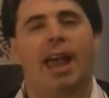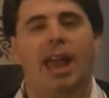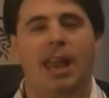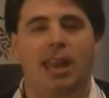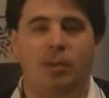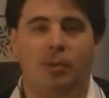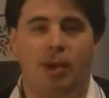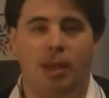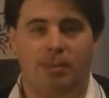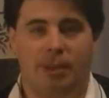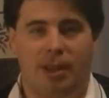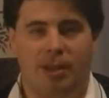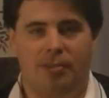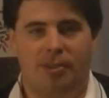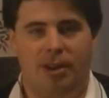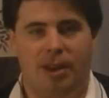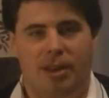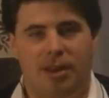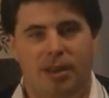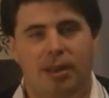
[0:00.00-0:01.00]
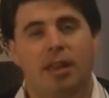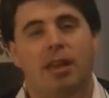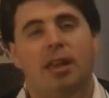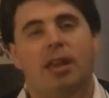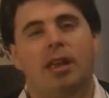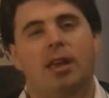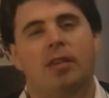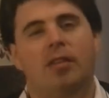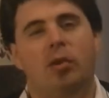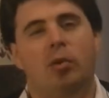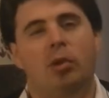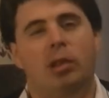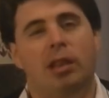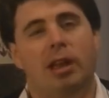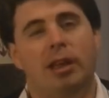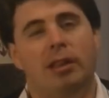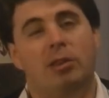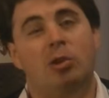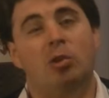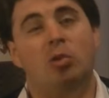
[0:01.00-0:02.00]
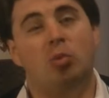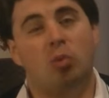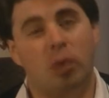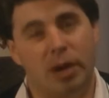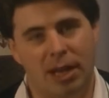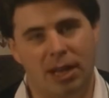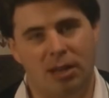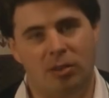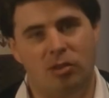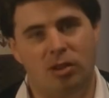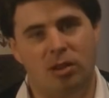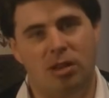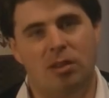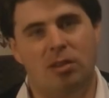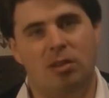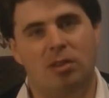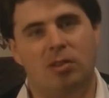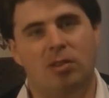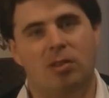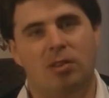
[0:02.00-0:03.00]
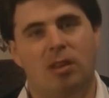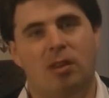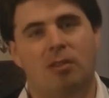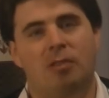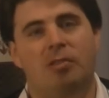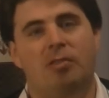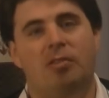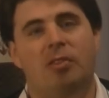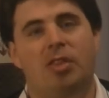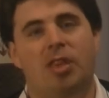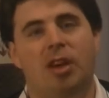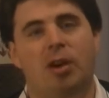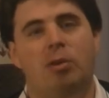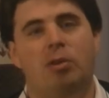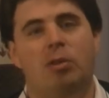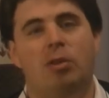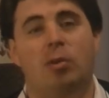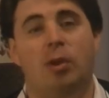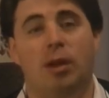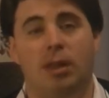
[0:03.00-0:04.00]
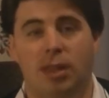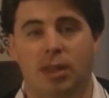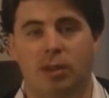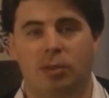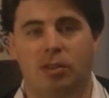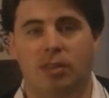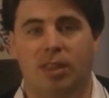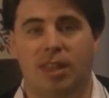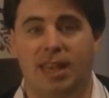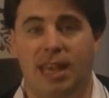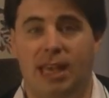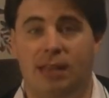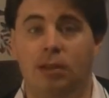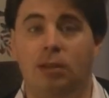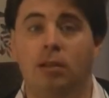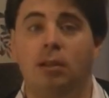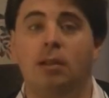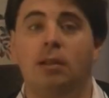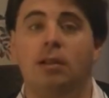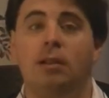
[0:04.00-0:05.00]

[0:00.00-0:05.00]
Anyway, my friend, if you would like to reintroduce yourself for those who are new to the channel.